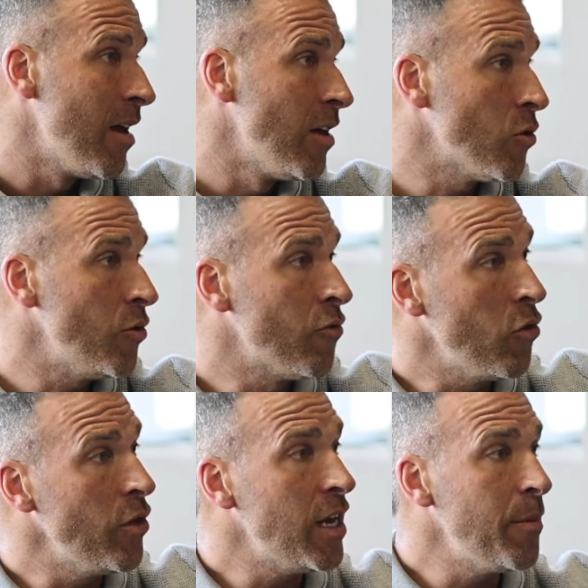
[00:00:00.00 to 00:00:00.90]
So you're
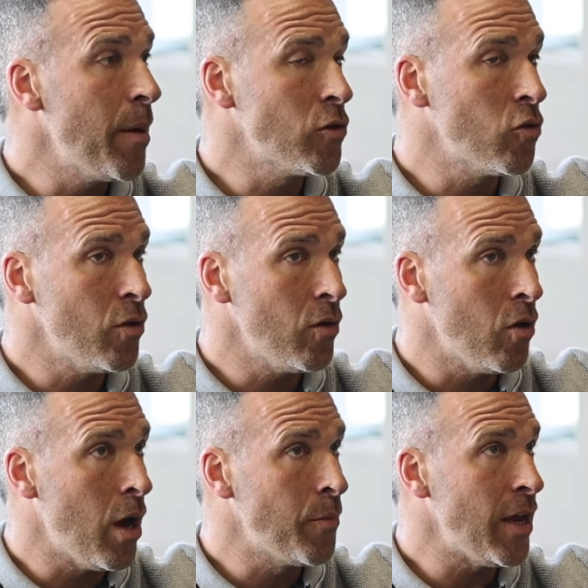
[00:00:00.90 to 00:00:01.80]
only going to be able to go
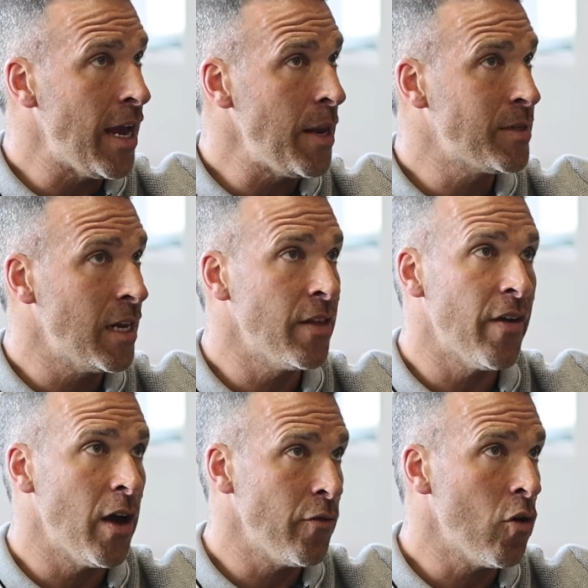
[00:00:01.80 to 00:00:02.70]
up to 80% of the
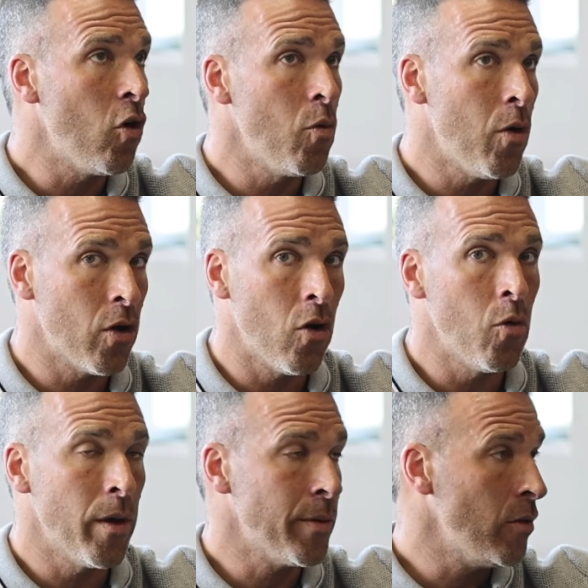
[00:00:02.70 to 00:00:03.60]
value of your home on a
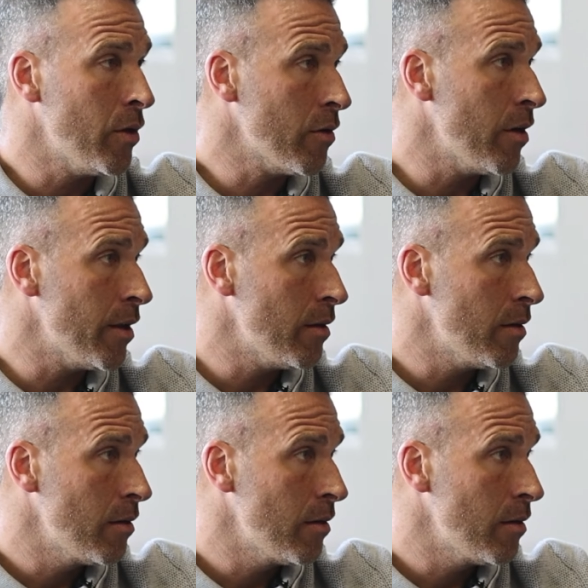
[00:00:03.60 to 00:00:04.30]
home equity line of credit,